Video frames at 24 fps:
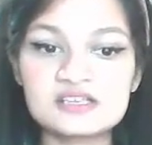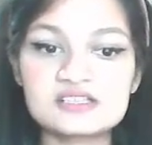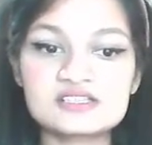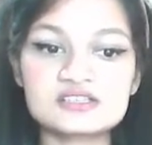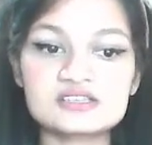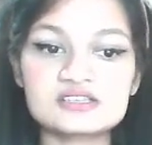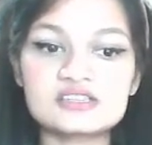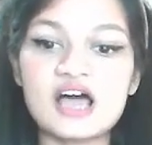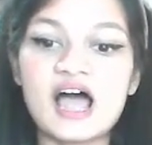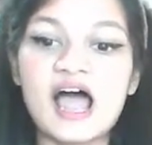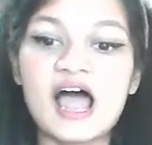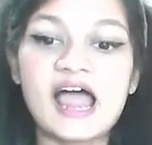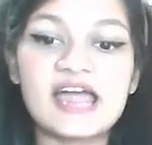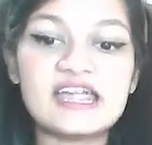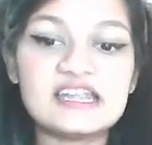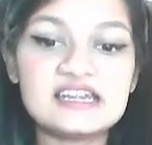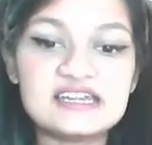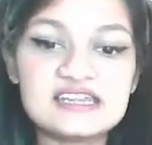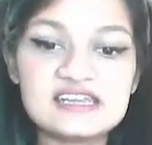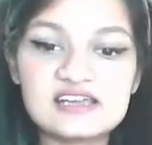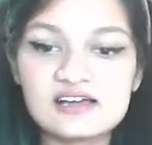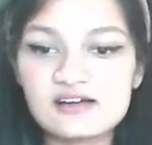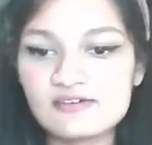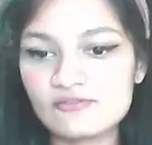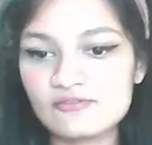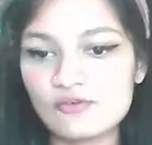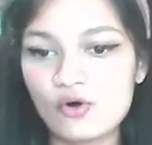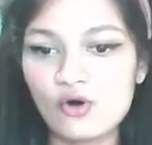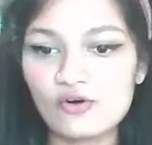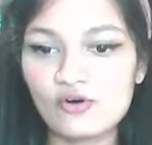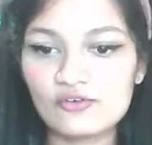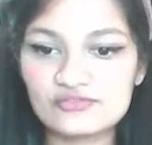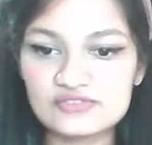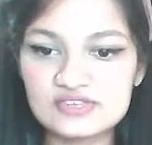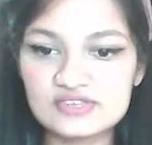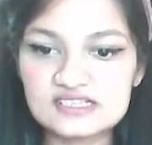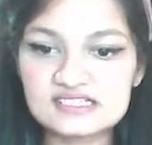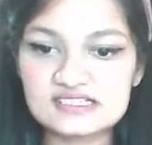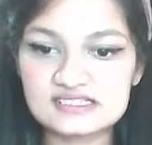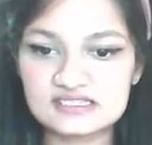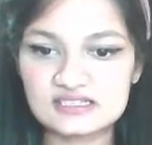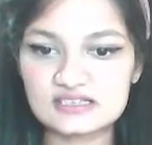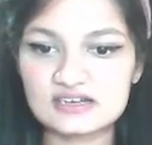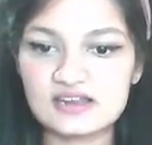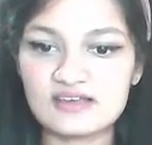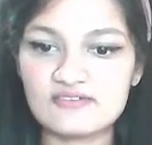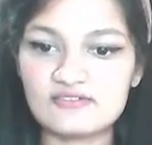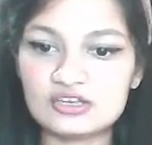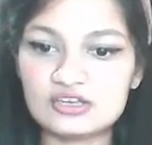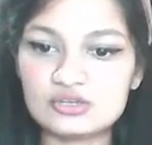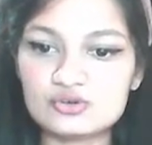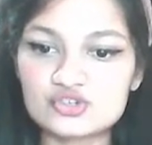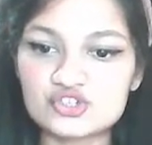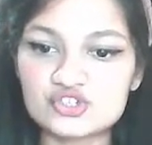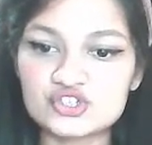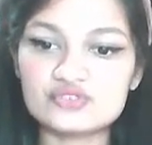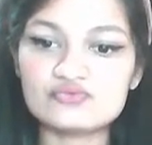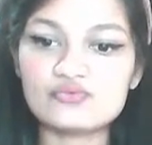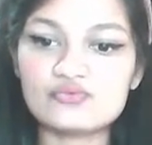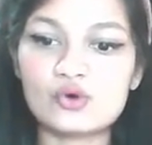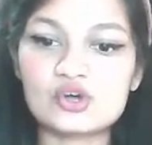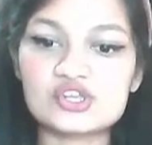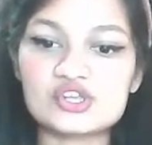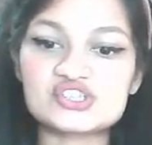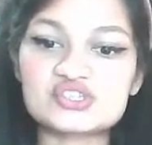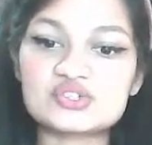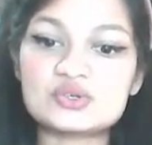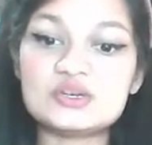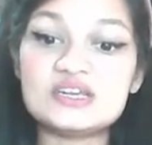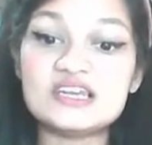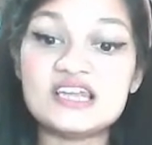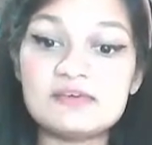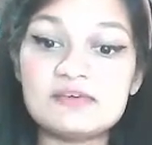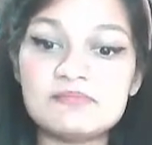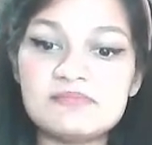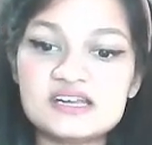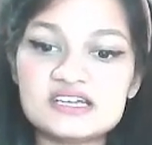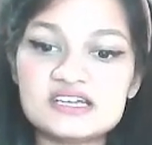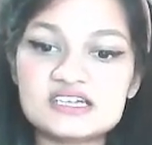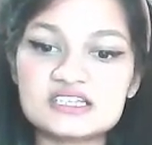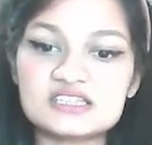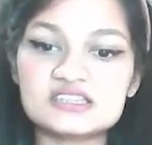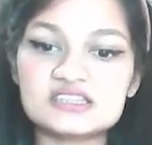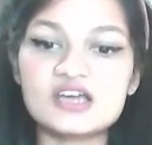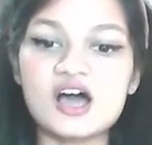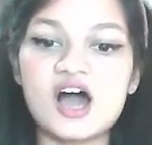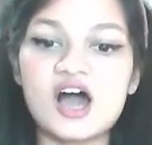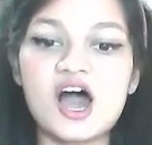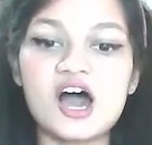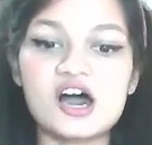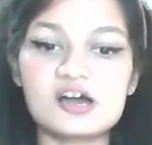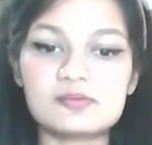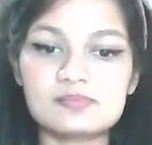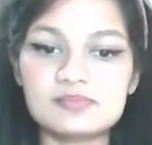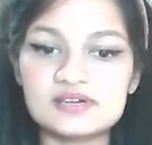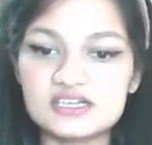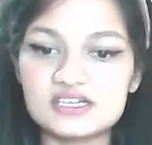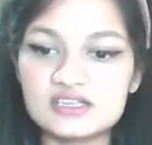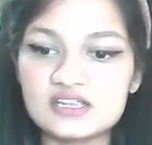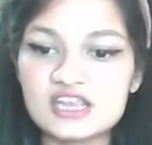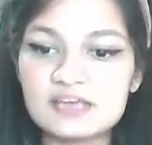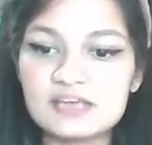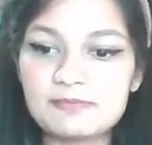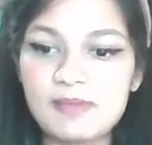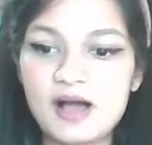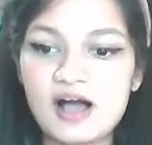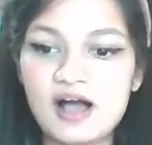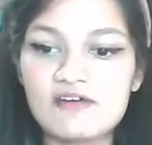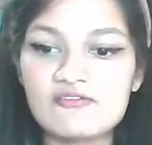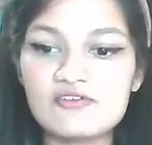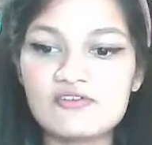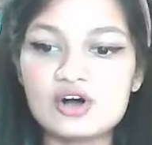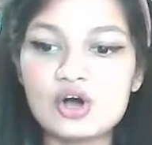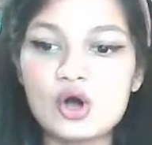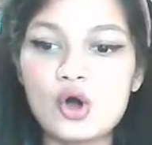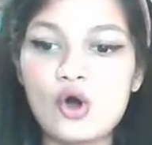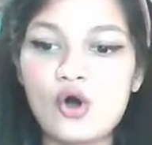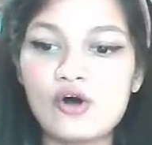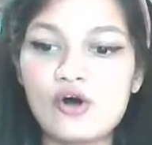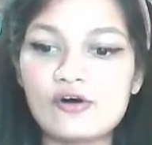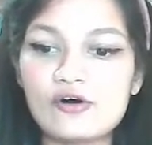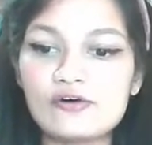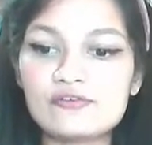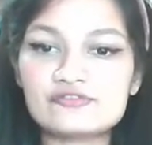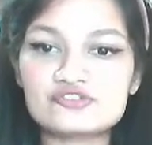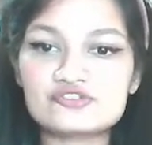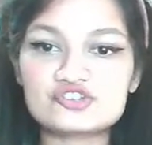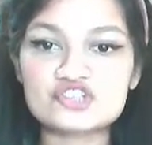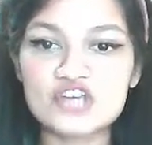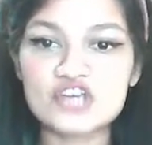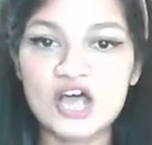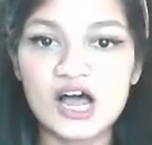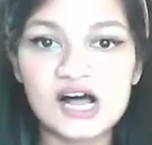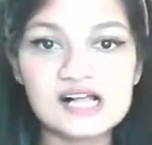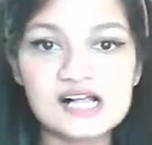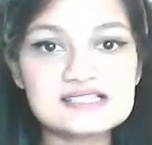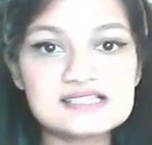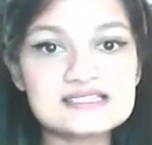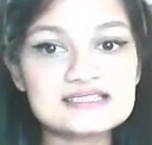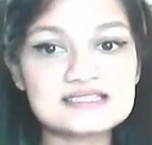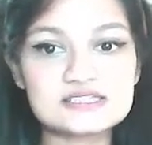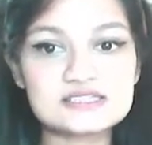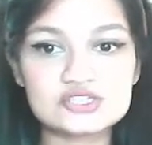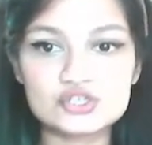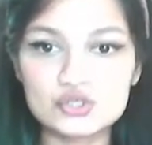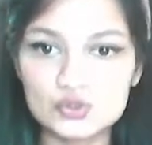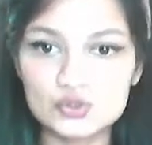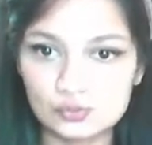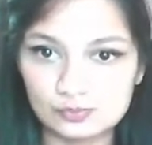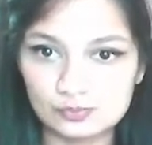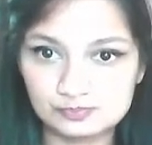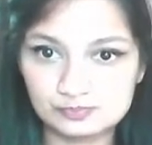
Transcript: So the idea of this revolution was to limit the arbitrary power of Charles II.